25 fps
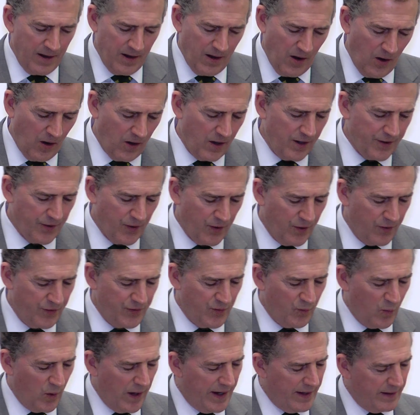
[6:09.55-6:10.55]

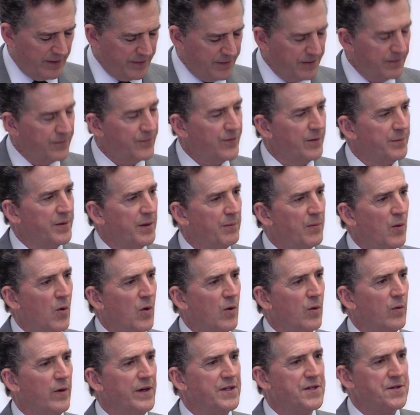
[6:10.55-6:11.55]
hard-earned wealth from the
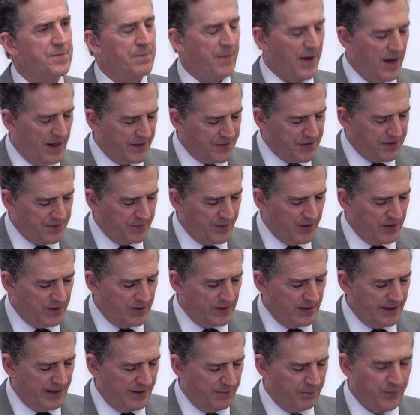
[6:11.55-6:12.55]
more
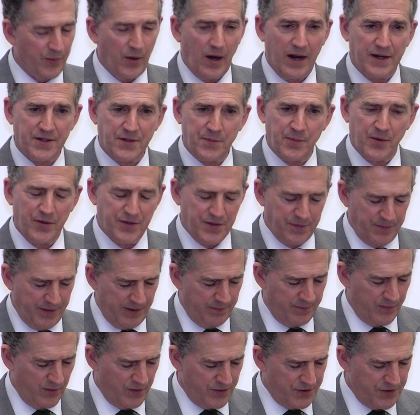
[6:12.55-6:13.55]
responsible and prosperous
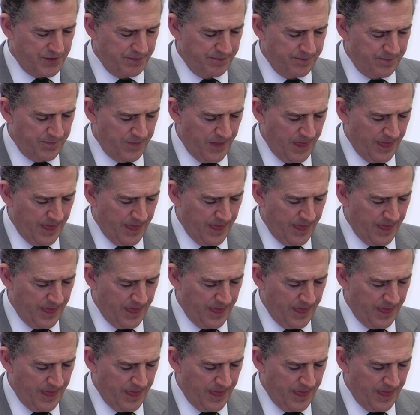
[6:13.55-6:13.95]
members,